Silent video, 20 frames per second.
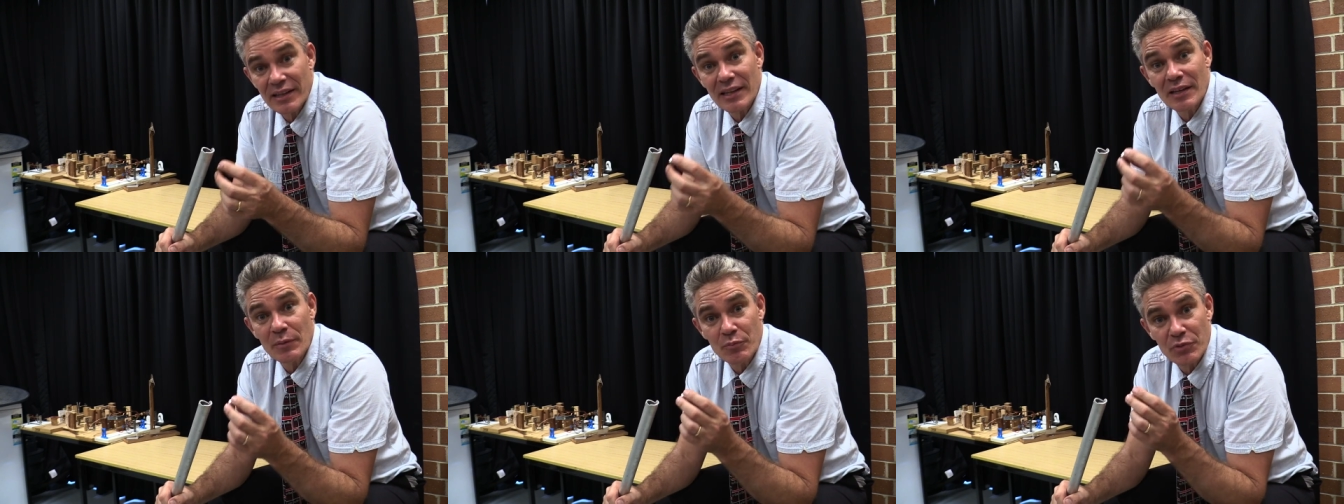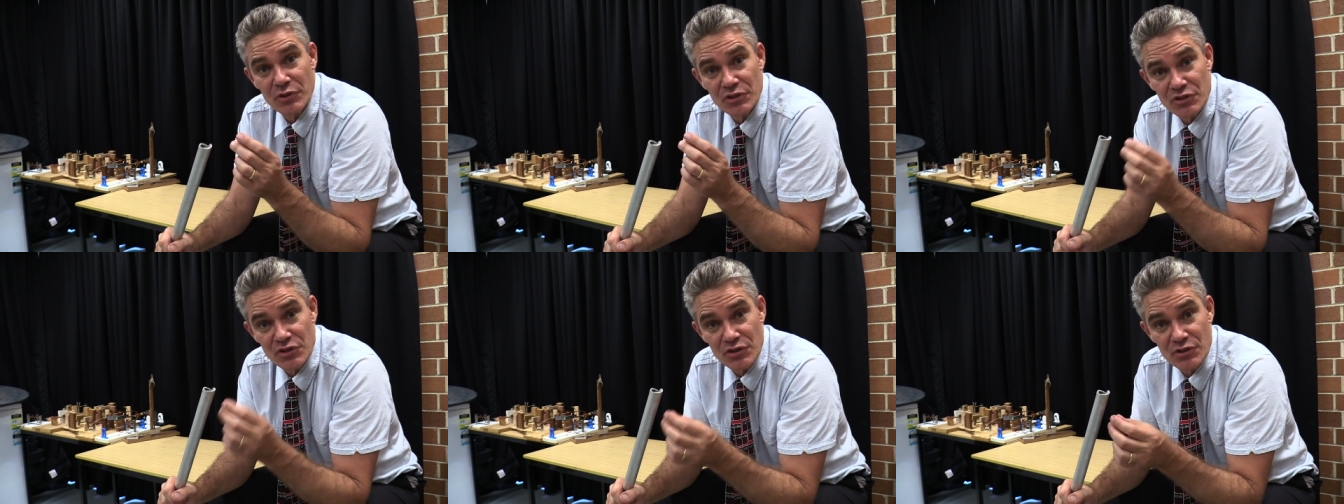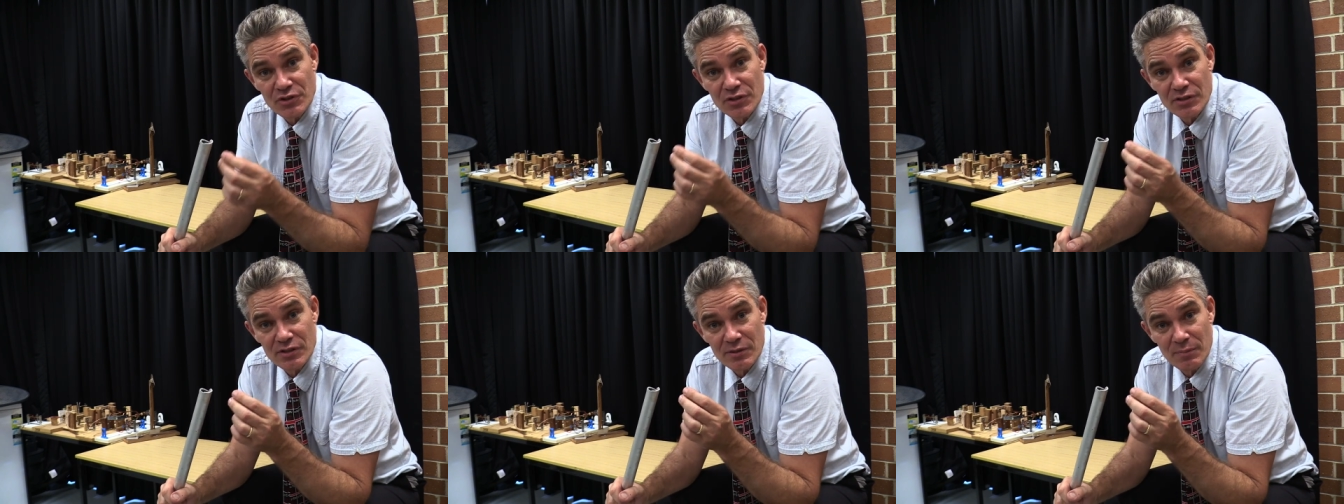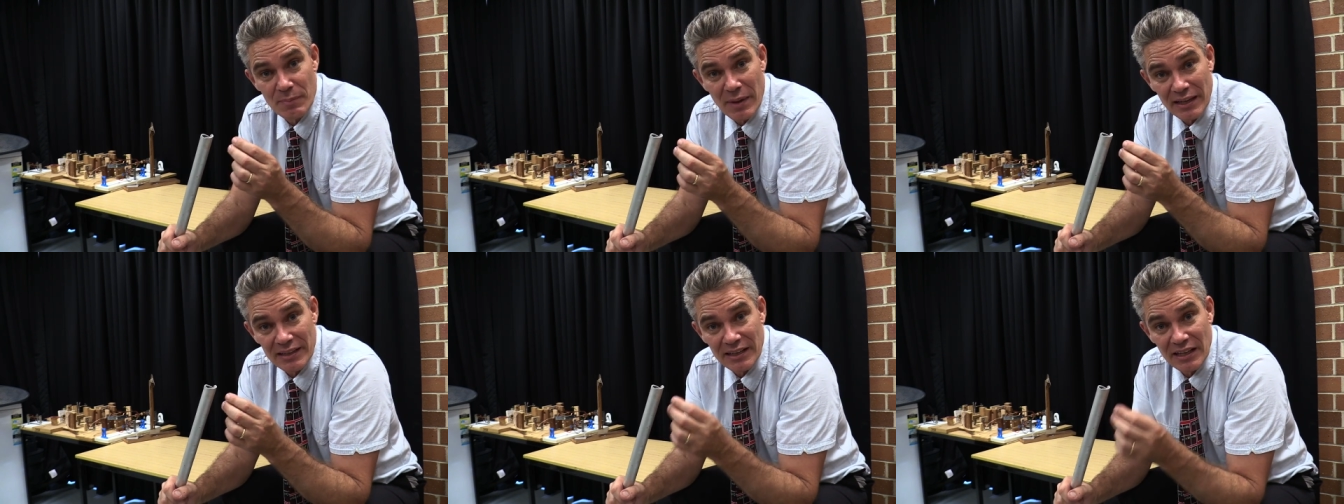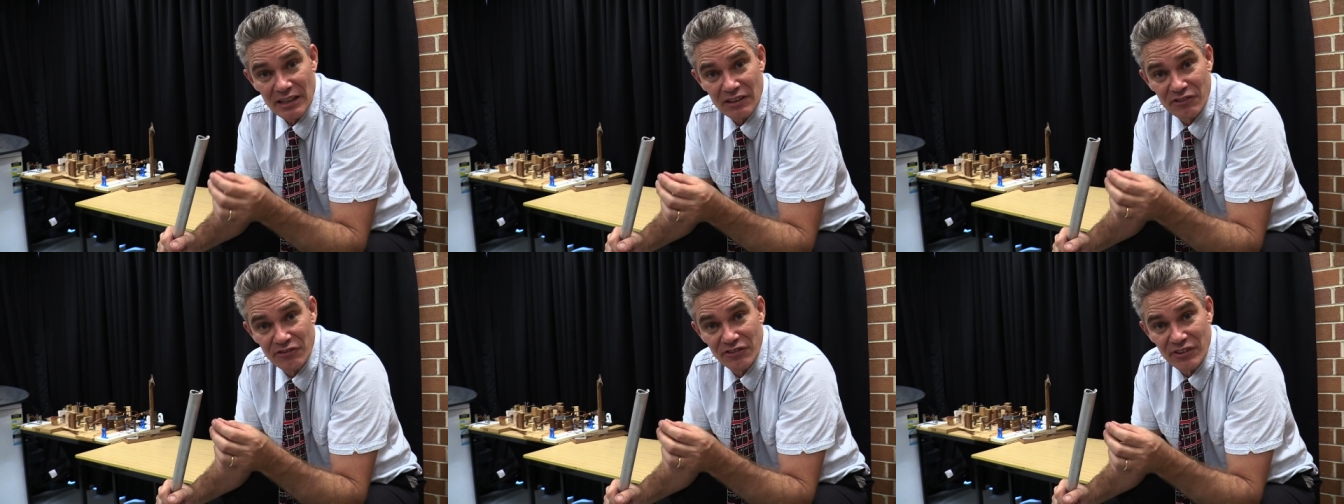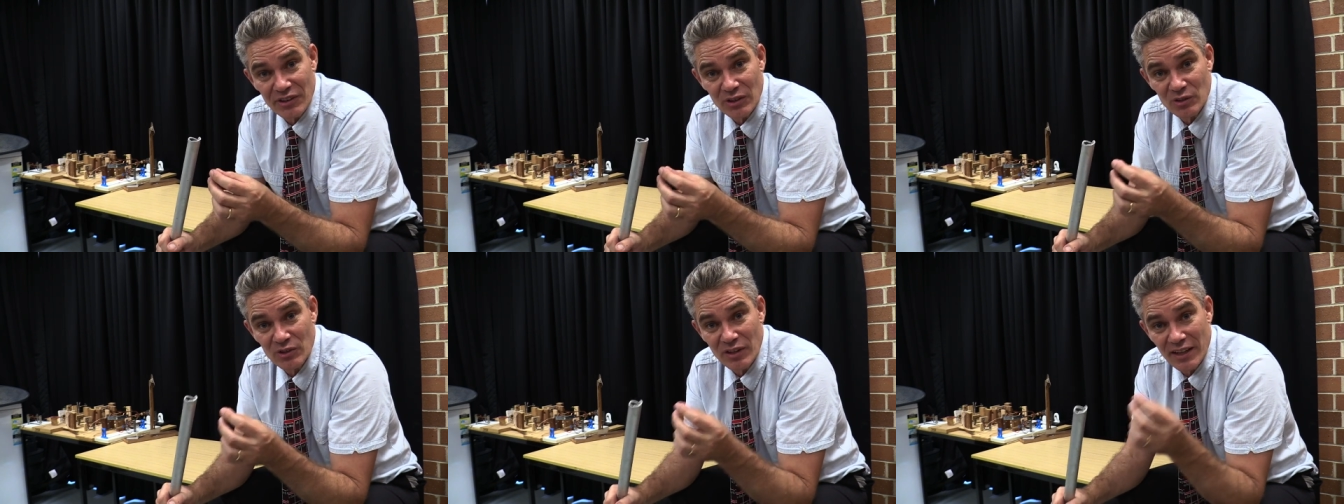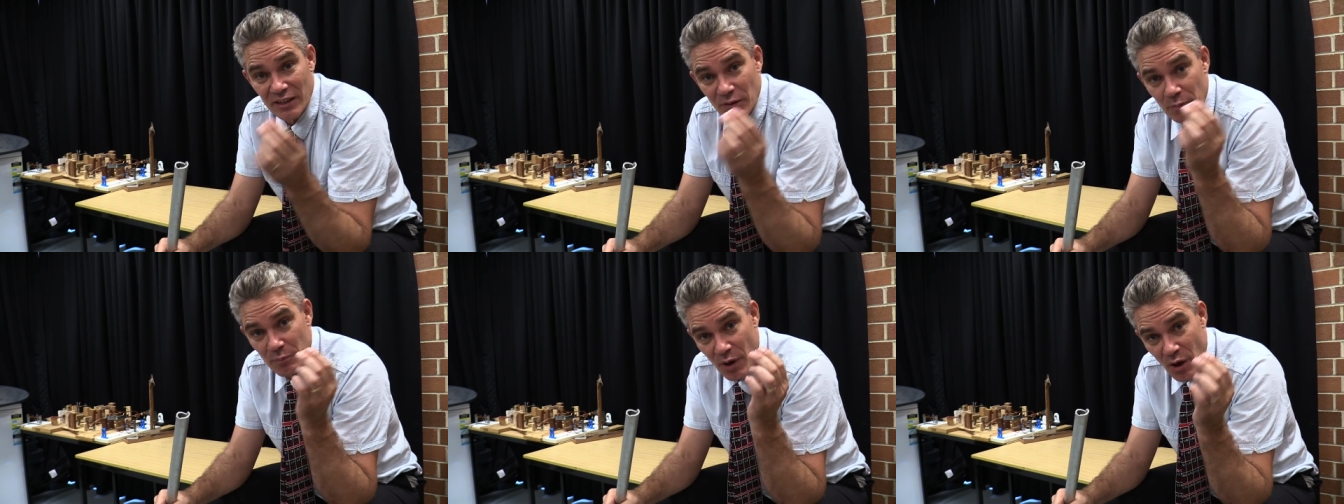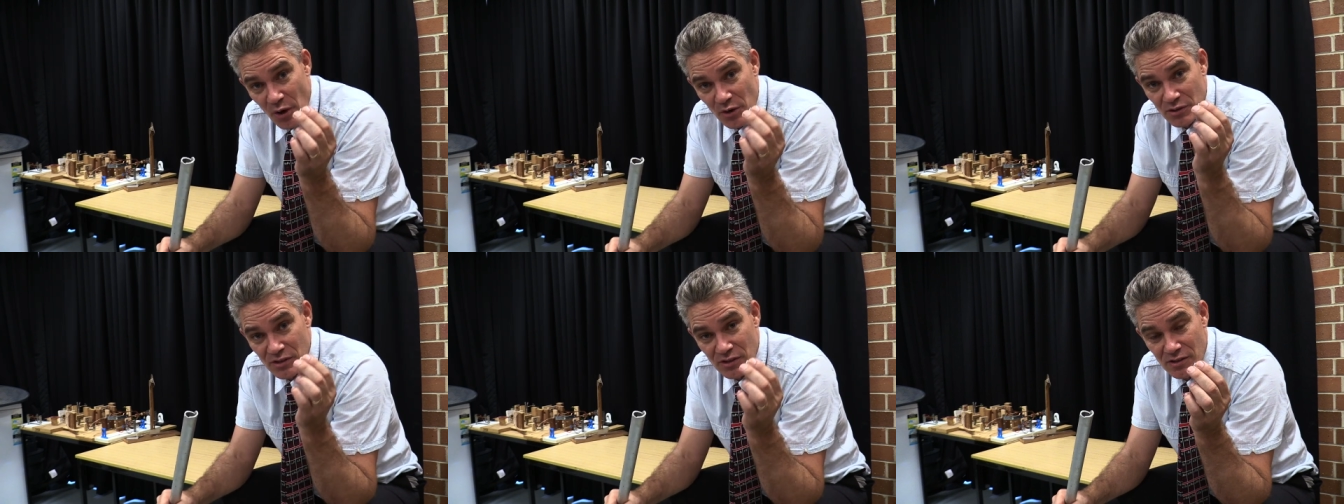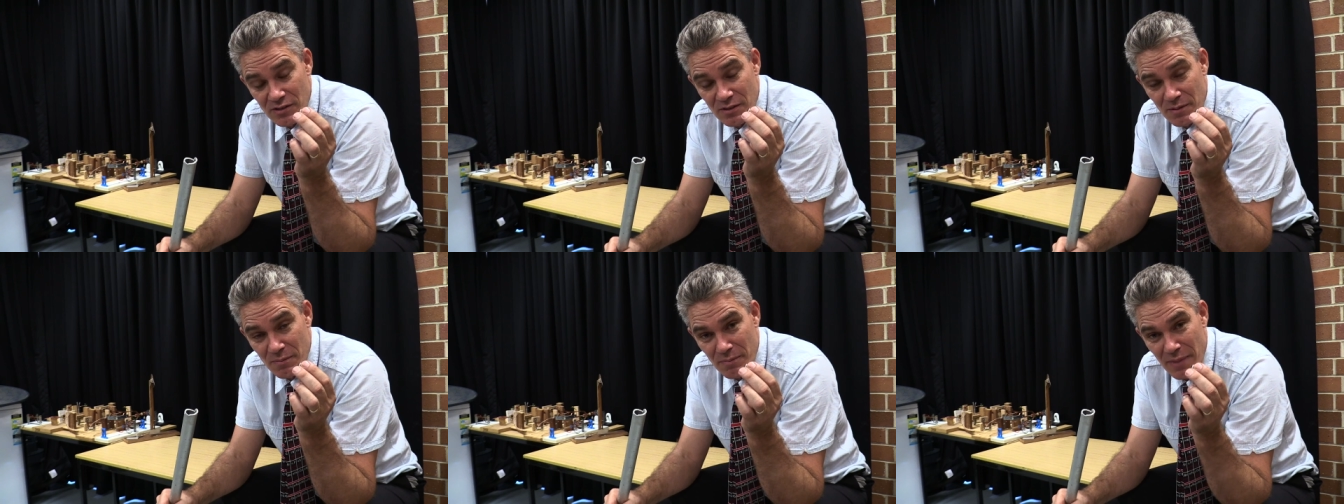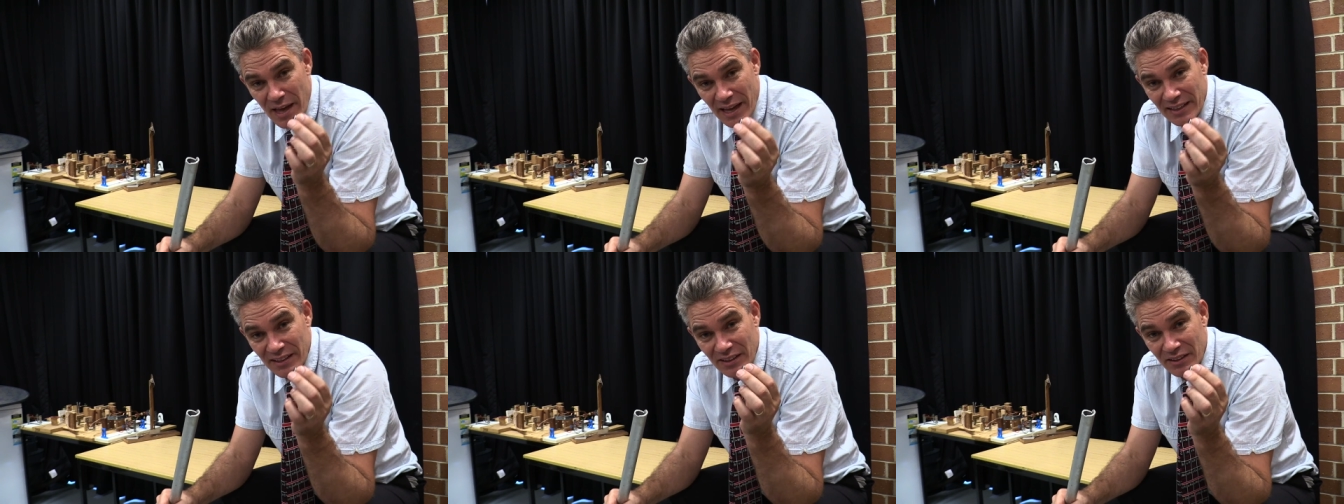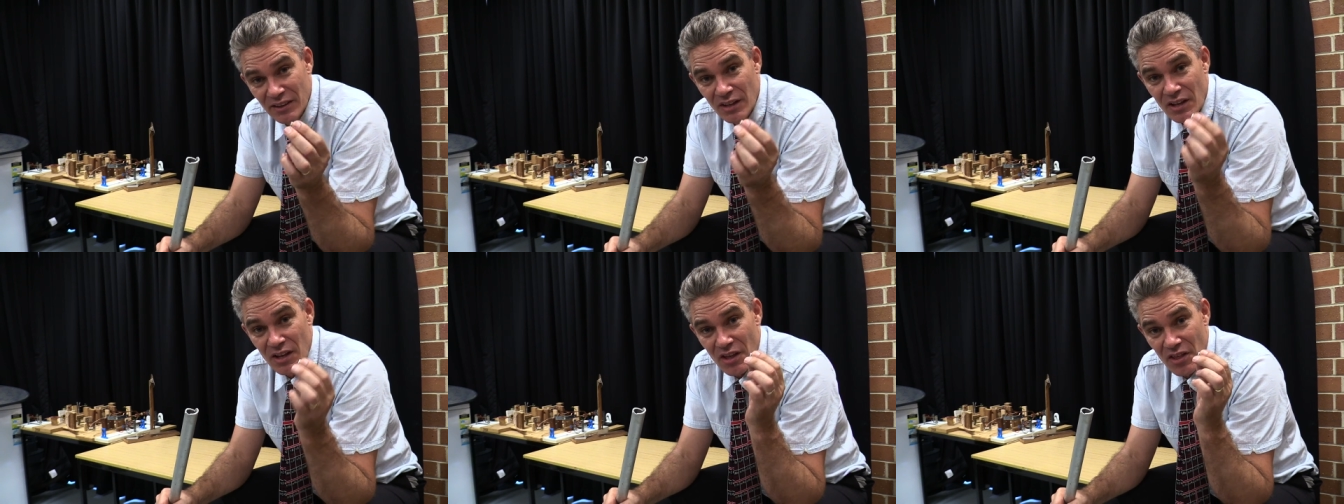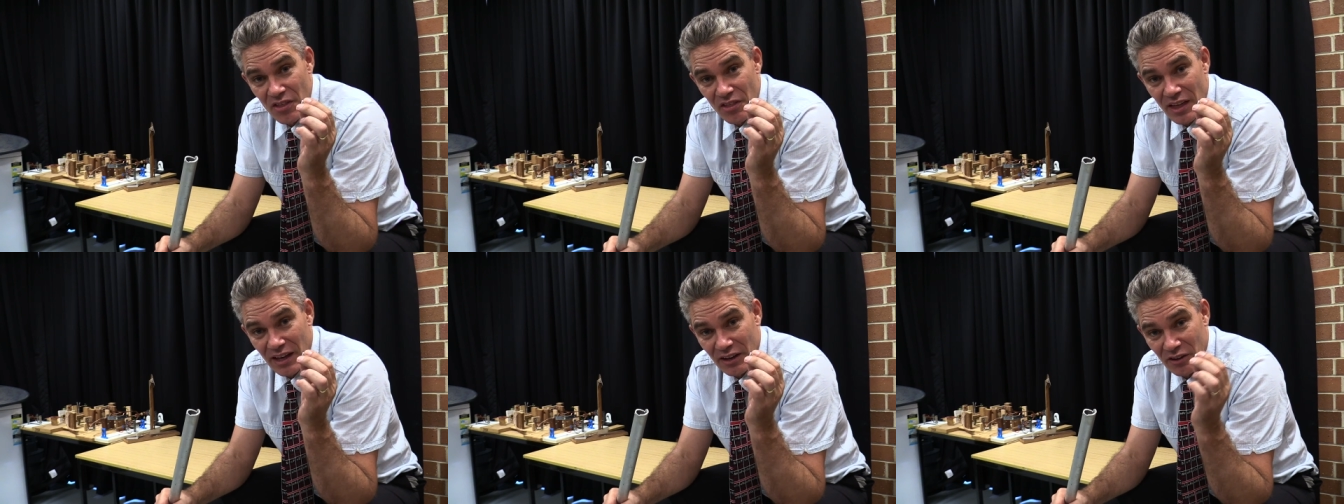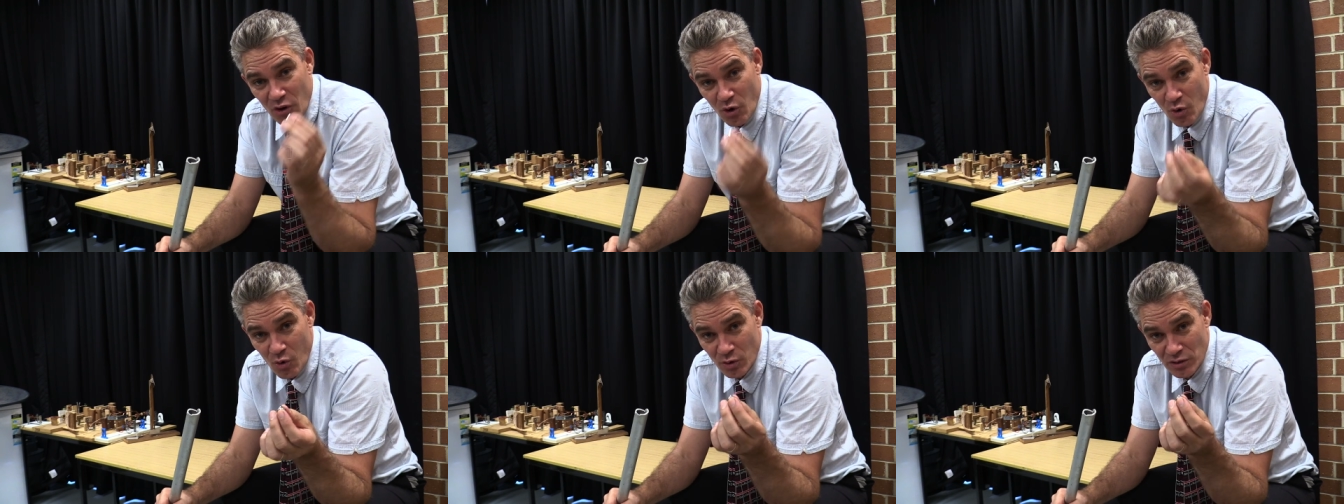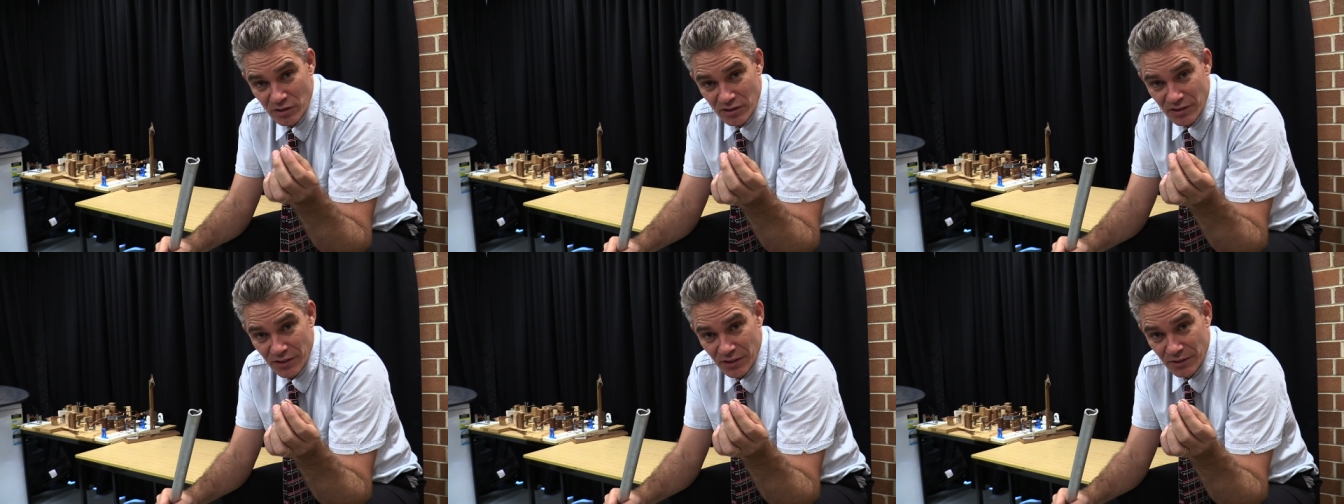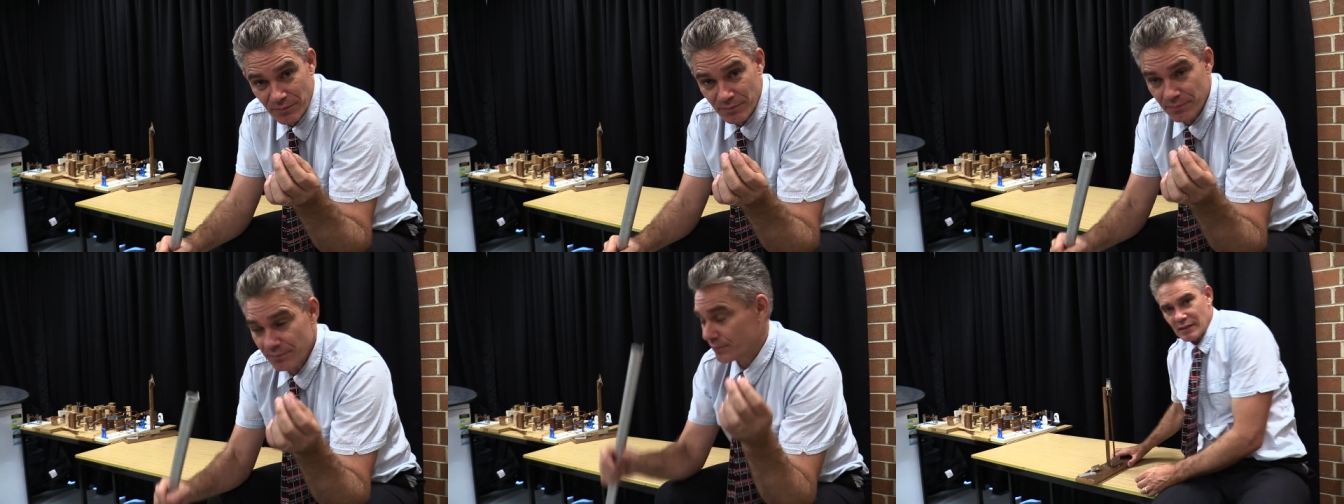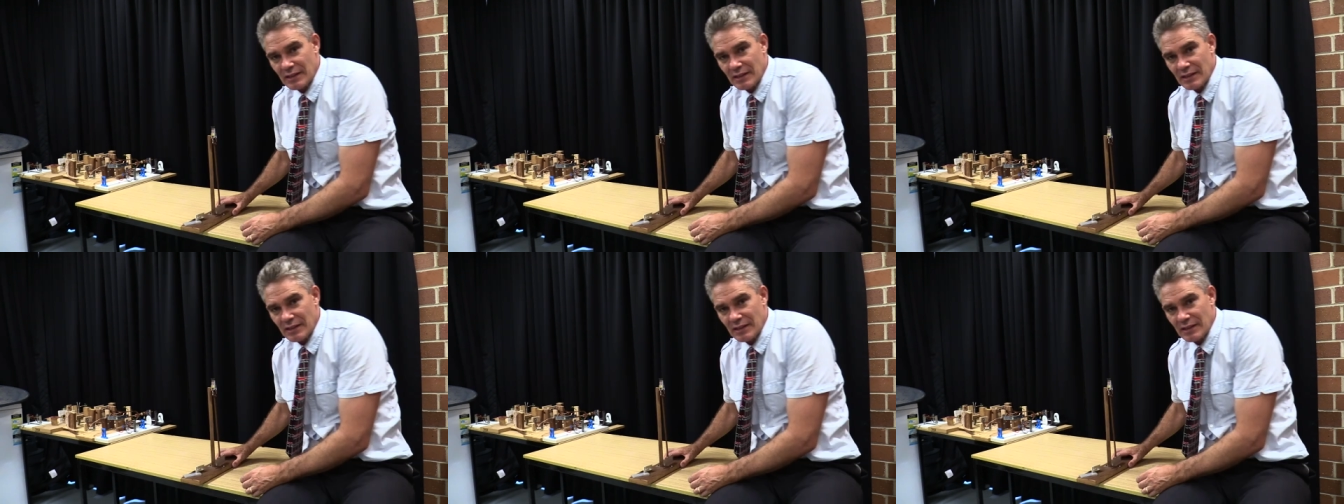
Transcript: it produces a magnetic field that opposes the magnet that caused it.